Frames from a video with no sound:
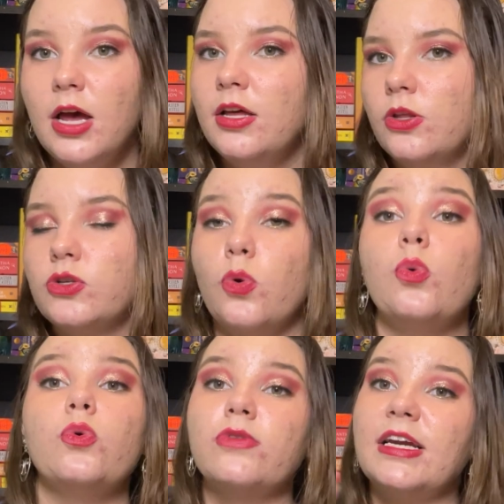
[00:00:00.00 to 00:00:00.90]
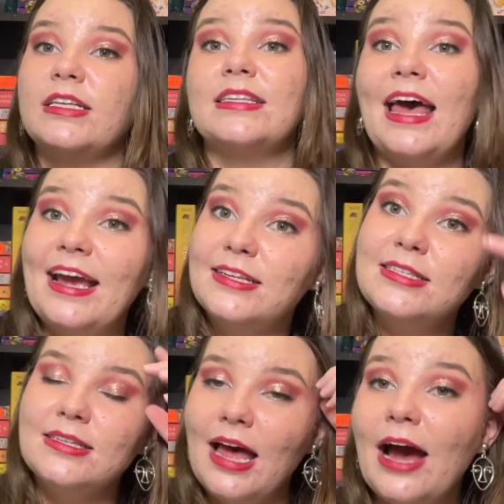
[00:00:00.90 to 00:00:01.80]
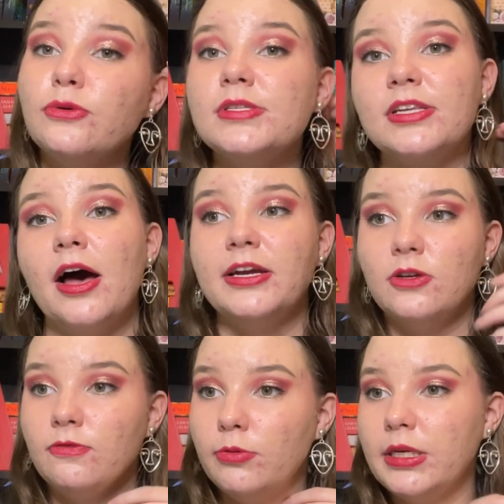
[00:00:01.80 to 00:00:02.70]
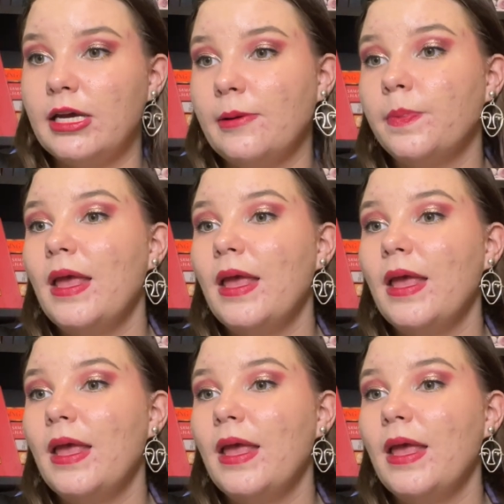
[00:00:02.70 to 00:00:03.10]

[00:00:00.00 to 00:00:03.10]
Those are all things outside of reading.